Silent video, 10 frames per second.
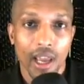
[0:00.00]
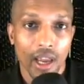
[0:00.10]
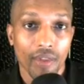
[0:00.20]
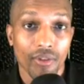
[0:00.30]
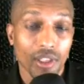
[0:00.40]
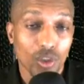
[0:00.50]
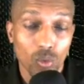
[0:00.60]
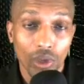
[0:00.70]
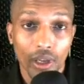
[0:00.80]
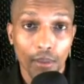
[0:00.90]
And this is
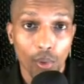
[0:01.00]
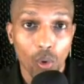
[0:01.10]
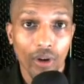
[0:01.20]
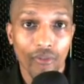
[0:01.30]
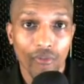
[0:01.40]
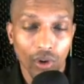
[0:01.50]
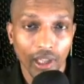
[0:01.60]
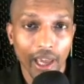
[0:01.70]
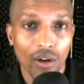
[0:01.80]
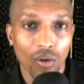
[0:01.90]
really important for
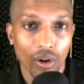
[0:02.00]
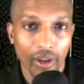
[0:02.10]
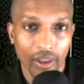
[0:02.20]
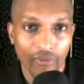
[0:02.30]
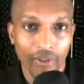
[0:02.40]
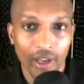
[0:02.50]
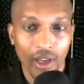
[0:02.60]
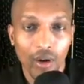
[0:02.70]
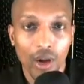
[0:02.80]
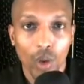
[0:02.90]
later on in the
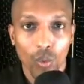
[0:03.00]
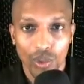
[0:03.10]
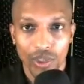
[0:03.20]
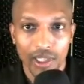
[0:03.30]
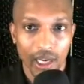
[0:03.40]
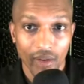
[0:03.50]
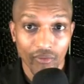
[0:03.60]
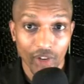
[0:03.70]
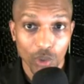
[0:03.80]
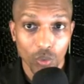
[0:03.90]
video once we set up
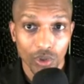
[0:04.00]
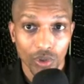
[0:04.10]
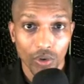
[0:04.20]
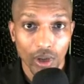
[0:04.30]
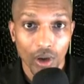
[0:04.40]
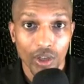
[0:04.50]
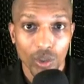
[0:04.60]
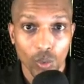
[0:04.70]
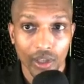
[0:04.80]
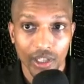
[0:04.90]
Visual Studio
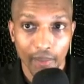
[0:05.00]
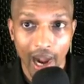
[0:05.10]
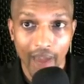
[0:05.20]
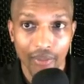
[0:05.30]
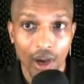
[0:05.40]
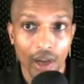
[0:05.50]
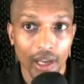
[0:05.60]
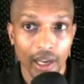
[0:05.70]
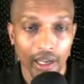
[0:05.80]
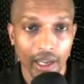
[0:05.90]
as well as Python
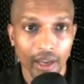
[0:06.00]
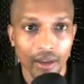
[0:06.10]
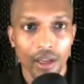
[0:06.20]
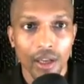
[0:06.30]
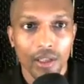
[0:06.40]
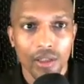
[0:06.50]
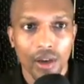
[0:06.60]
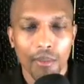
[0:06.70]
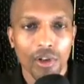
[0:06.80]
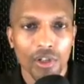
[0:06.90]
and Git. So
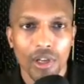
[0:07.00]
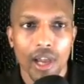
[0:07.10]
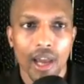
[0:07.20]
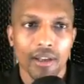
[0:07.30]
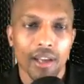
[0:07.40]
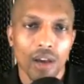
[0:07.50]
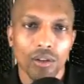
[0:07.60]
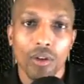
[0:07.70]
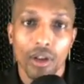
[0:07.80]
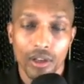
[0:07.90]
I'm going to show you how to
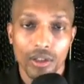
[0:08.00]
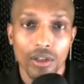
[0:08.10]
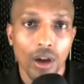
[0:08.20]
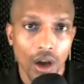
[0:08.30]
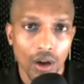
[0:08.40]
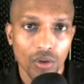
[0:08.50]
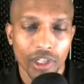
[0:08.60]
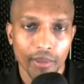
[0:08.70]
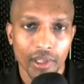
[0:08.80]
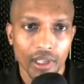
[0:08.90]
download and install
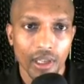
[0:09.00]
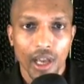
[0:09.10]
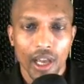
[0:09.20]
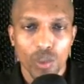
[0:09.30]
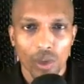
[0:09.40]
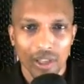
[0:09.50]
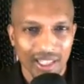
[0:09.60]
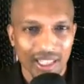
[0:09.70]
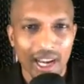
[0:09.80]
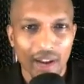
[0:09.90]
AutoGPT as well as
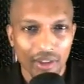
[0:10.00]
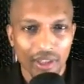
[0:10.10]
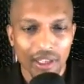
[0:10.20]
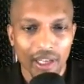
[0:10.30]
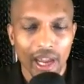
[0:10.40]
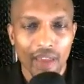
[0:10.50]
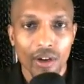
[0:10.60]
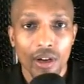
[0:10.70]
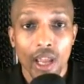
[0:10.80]
set everything together.